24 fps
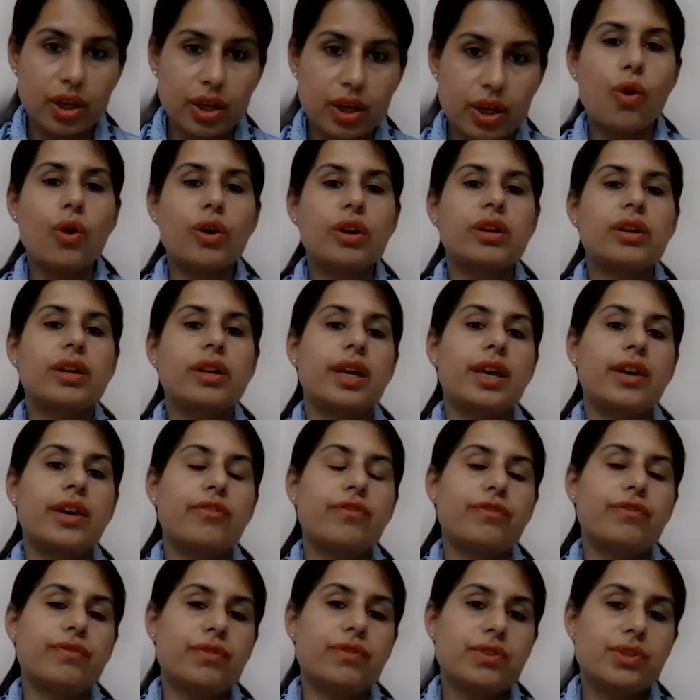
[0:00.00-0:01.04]
Or
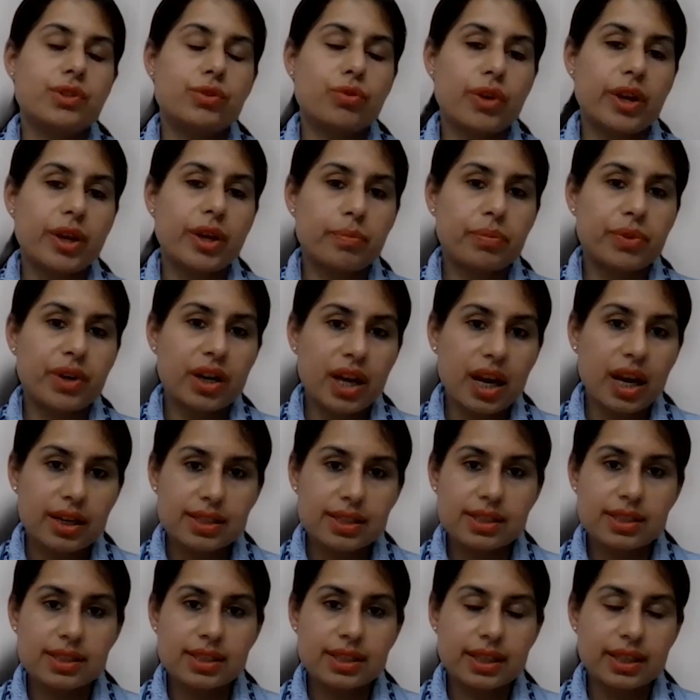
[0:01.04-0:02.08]
if soya
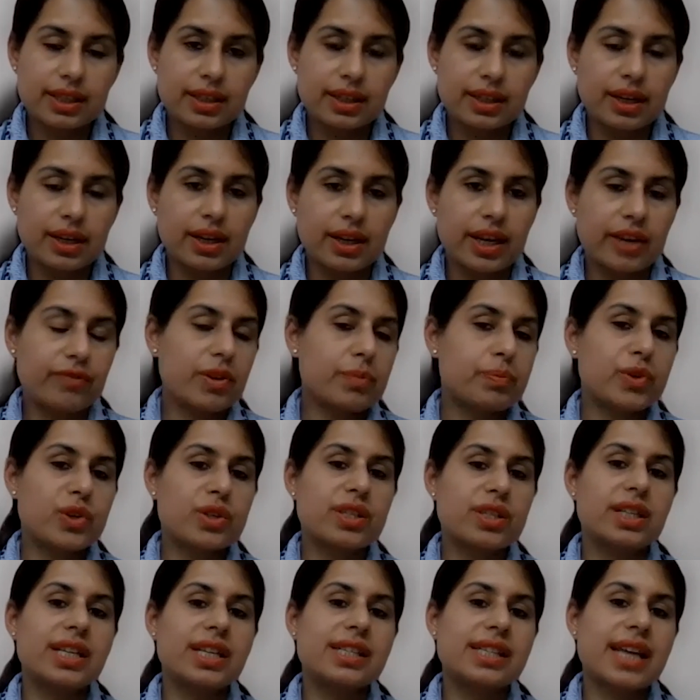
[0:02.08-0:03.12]
products, if a
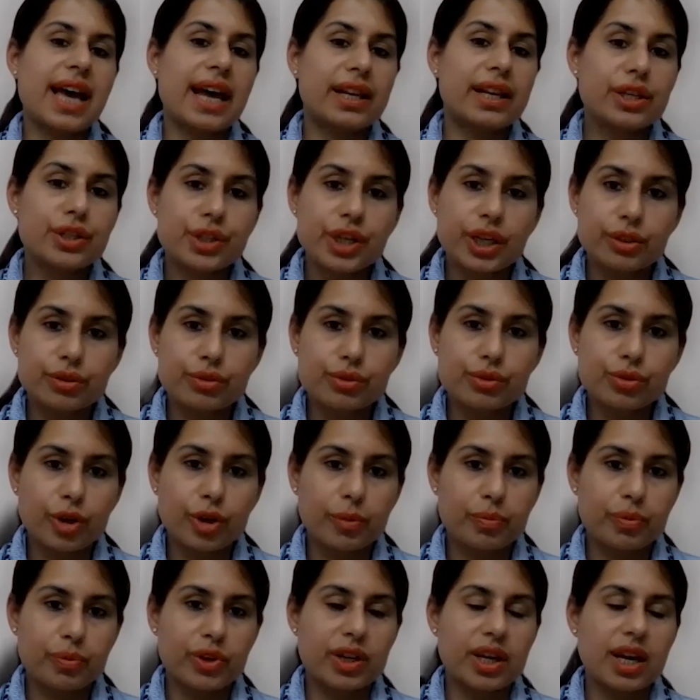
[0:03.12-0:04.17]
person is allergic to
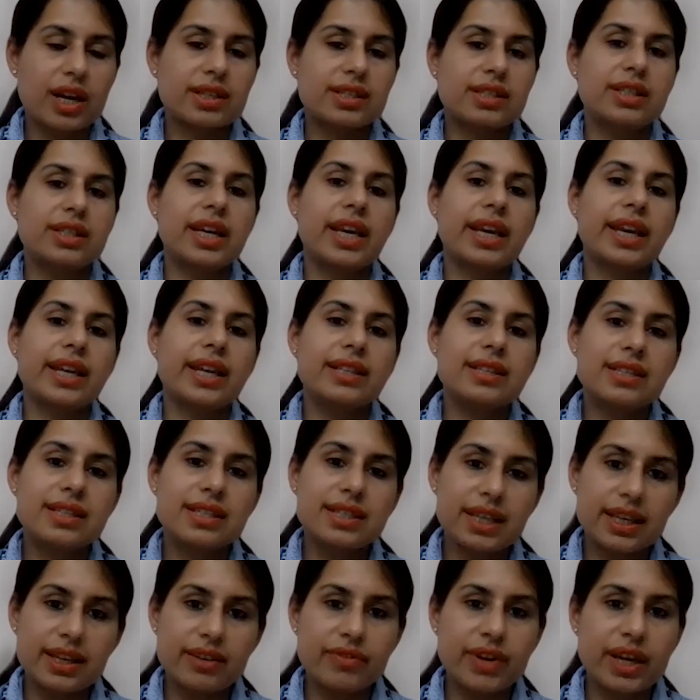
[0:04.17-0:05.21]
soya products, they can
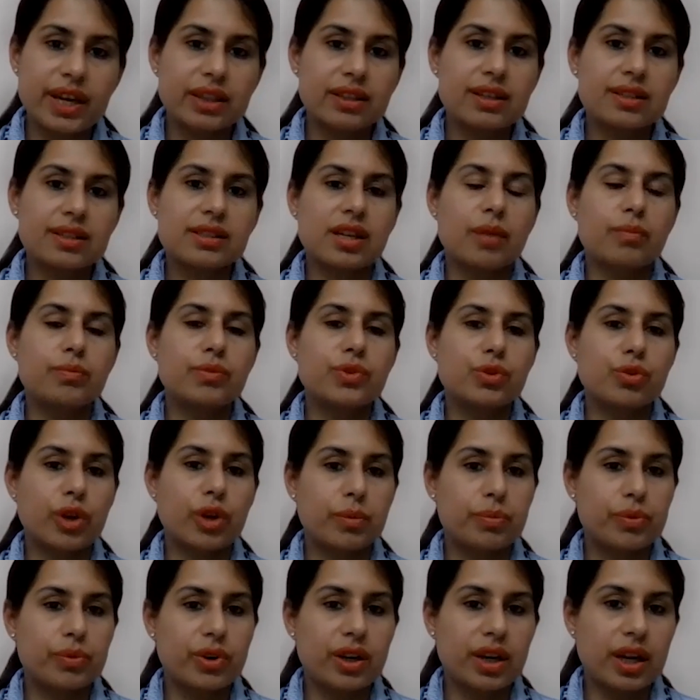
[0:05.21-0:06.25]
see whether some
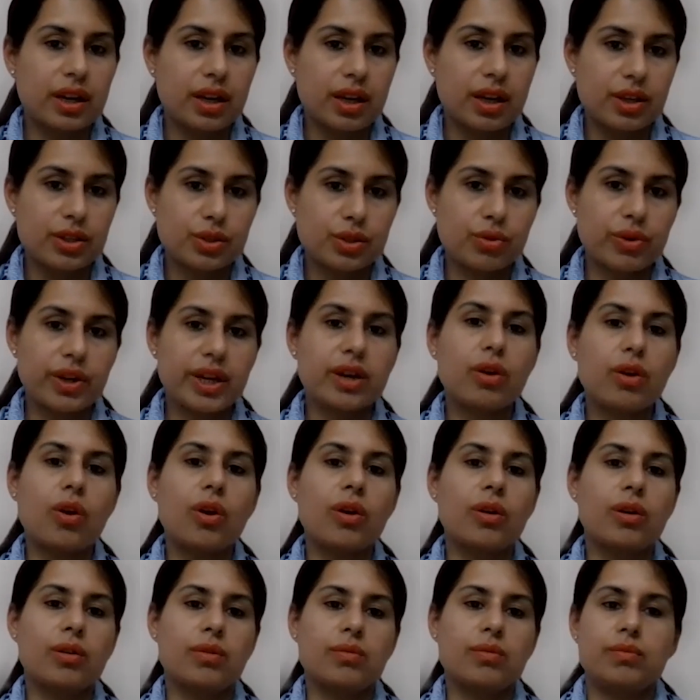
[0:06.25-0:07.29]
soya
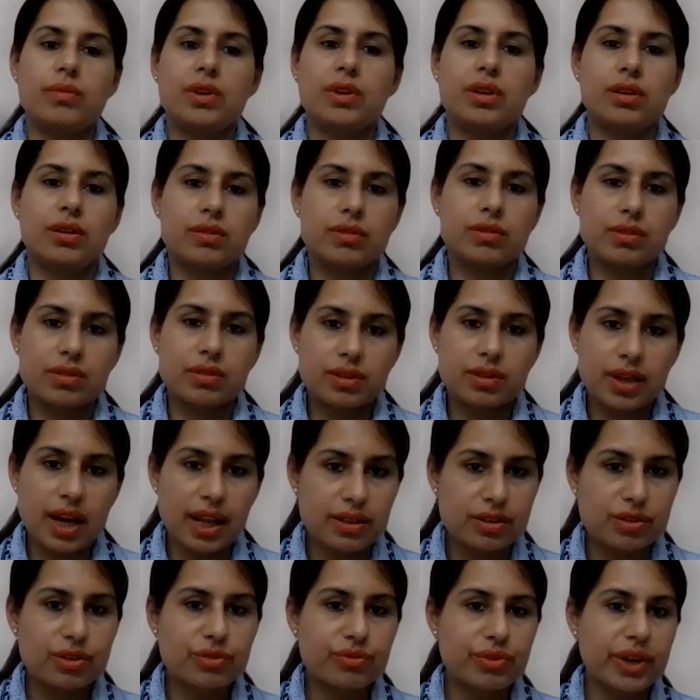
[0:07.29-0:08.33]

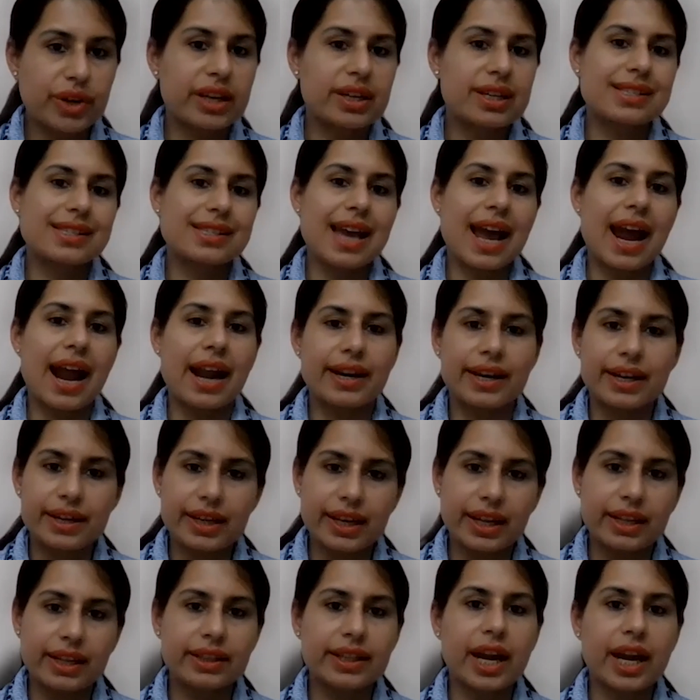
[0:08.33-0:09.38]
concentrate is added
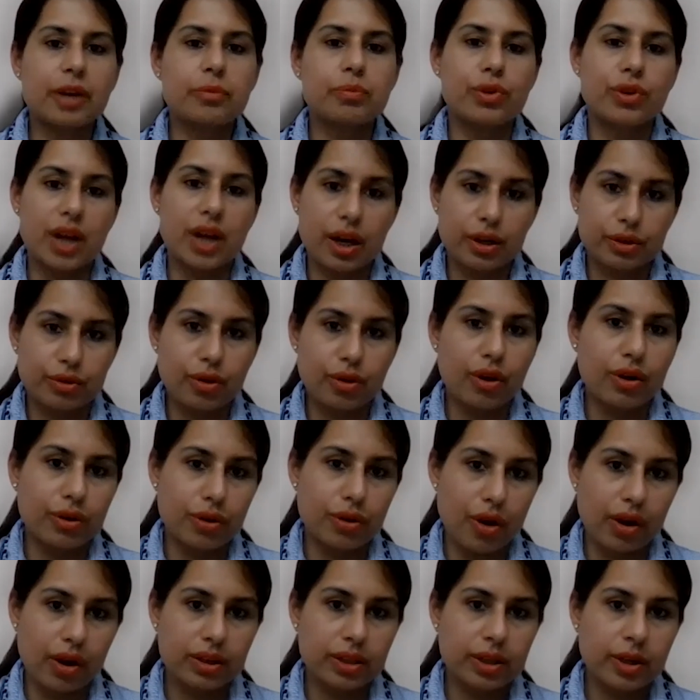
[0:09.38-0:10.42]
in that product or
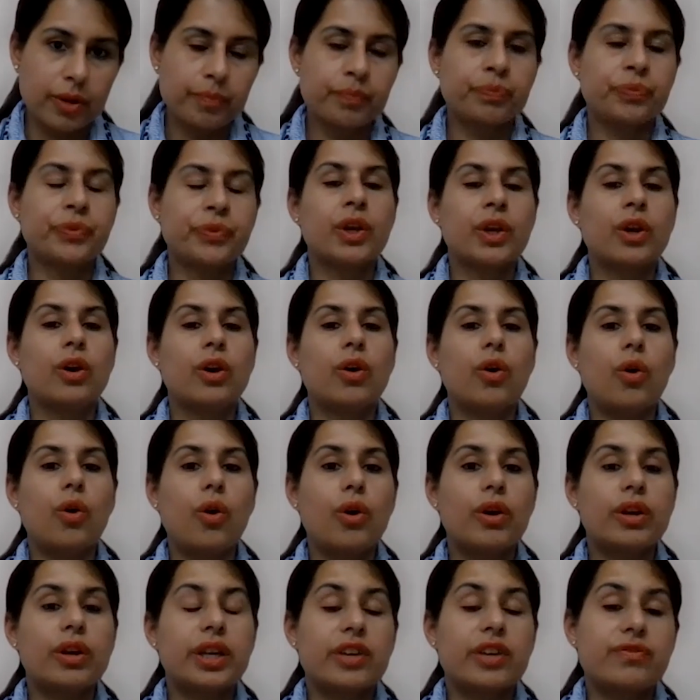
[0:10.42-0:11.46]
not.
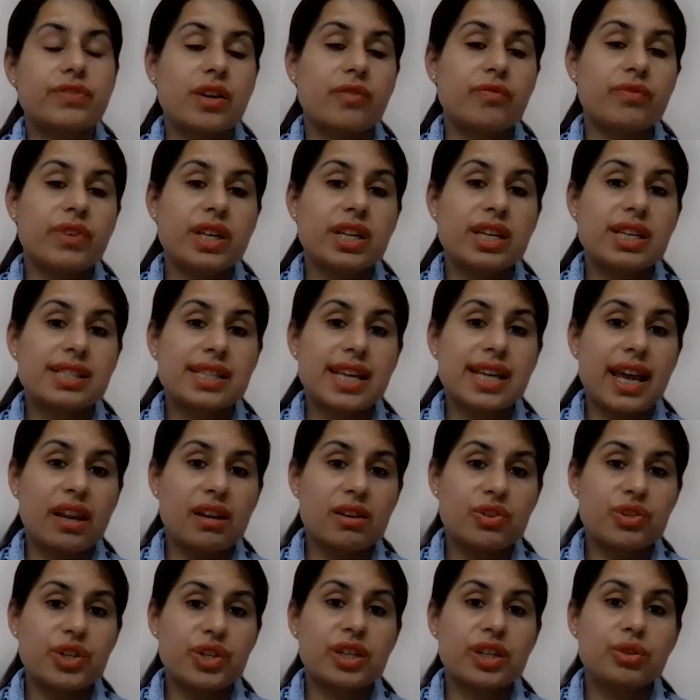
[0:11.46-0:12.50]
Or if someone is
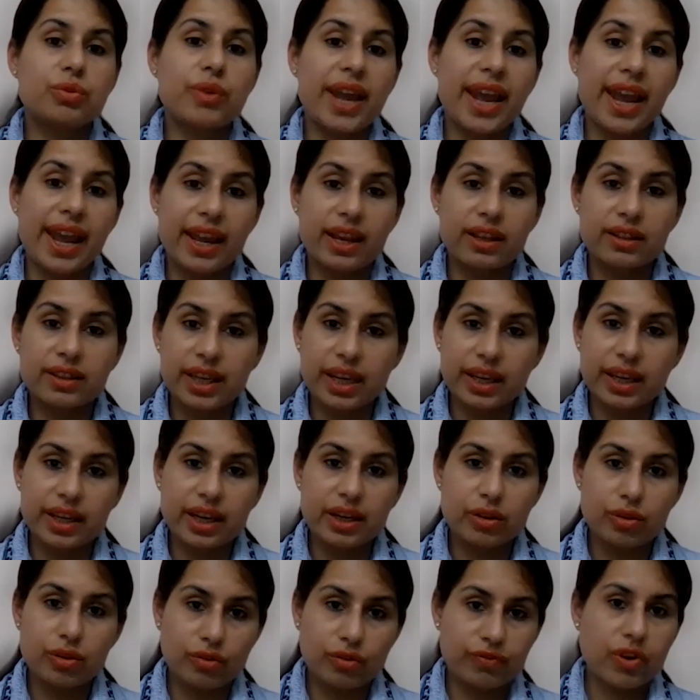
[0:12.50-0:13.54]
allergic to egg, they
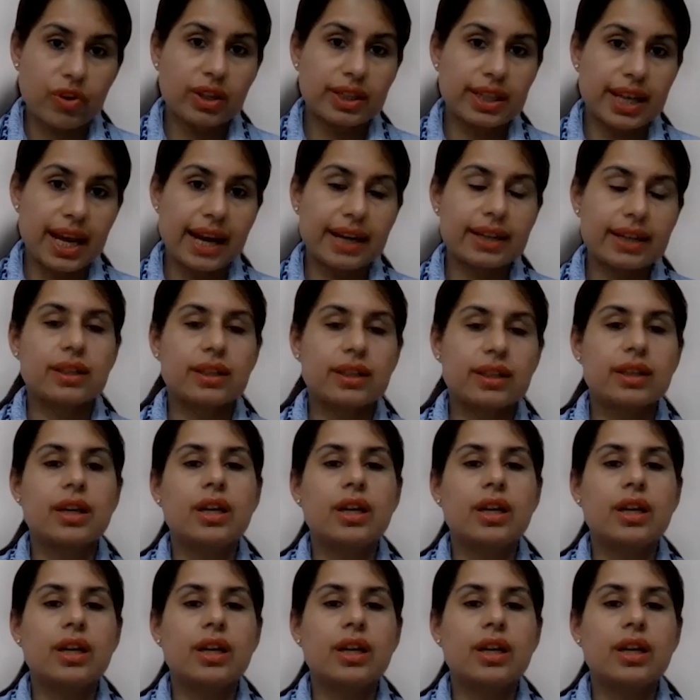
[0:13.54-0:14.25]
can look for that.